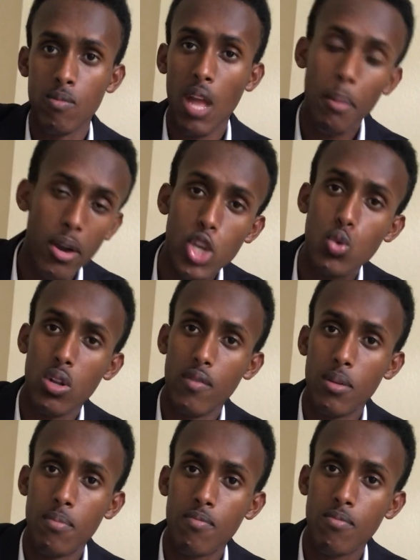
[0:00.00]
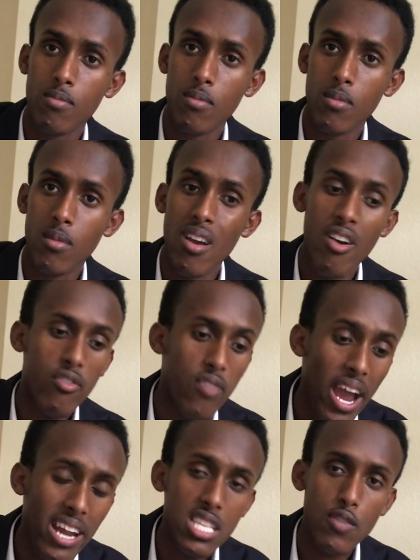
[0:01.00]
about each one of them.
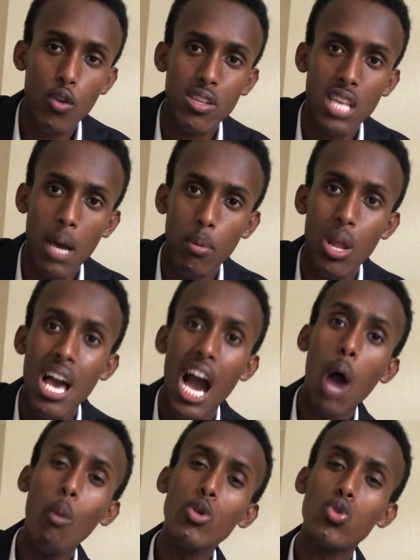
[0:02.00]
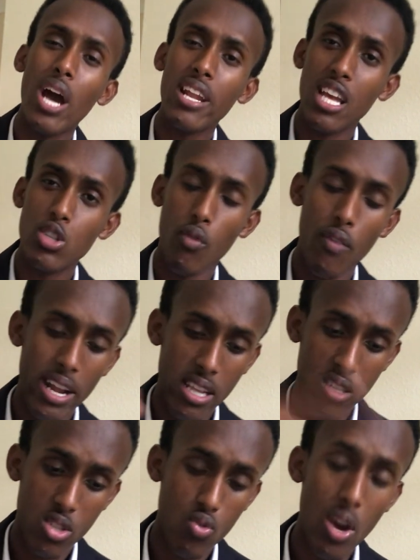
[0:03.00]
Finance, for example. I want you to analyze your
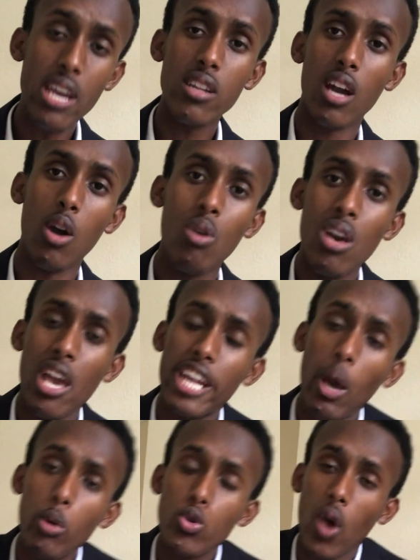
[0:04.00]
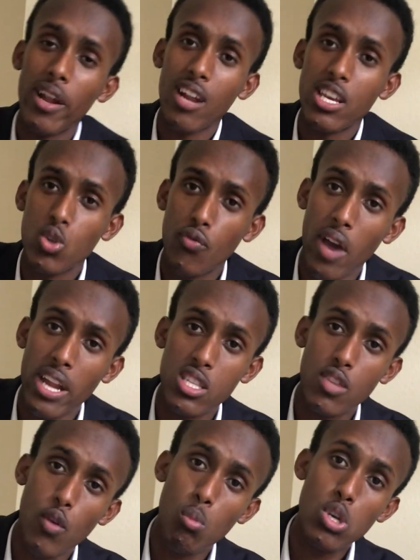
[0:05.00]
finances right now, and I want you to analyze your
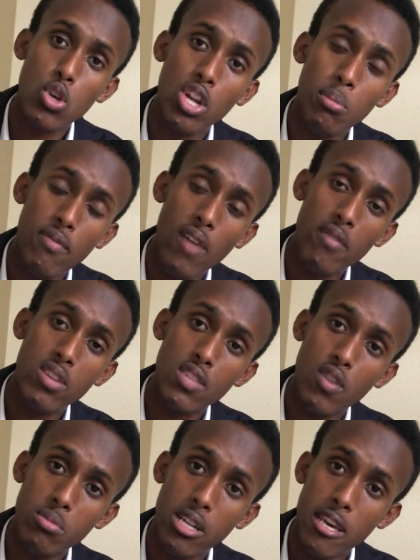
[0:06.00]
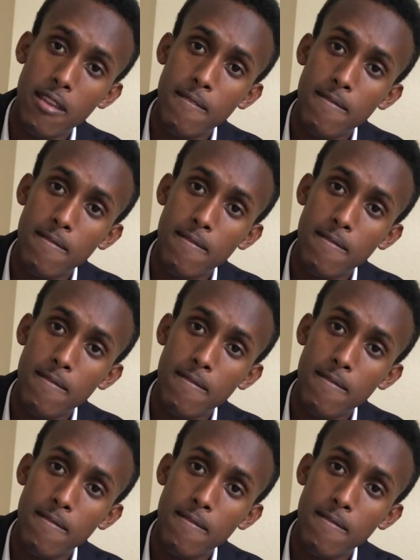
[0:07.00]
finances from where you're going to be 5 years from today.